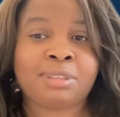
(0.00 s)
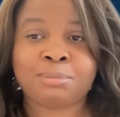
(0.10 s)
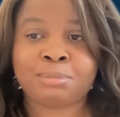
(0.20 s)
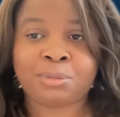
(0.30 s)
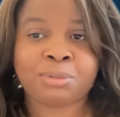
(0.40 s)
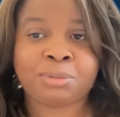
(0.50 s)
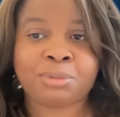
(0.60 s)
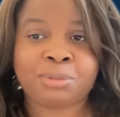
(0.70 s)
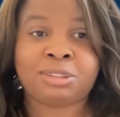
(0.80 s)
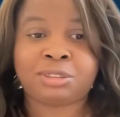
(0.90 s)
Same thing with
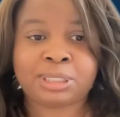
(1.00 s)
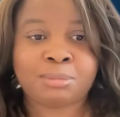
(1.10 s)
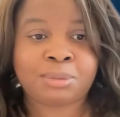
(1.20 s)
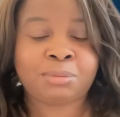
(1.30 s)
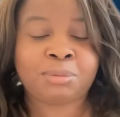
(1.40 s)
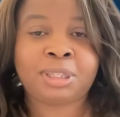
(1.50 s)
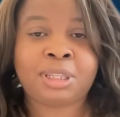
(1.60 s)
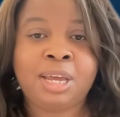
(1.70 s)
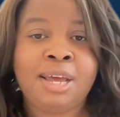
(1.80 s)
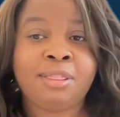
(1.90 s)
Messenger, same thing with
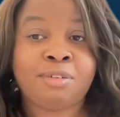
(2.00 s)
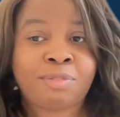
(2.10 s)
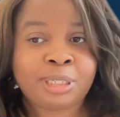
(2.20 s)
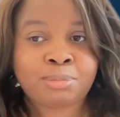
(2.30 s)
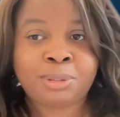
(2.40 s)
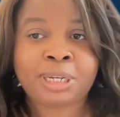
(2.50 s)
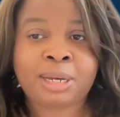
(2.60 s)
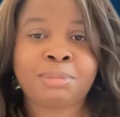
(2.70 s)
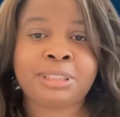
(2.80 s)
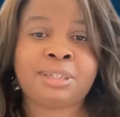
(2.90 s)
the Facebook
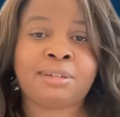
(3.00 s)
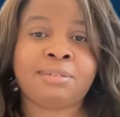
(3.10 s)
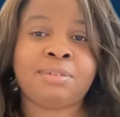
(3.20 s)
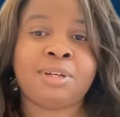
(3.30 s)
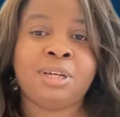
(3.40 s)
app itself.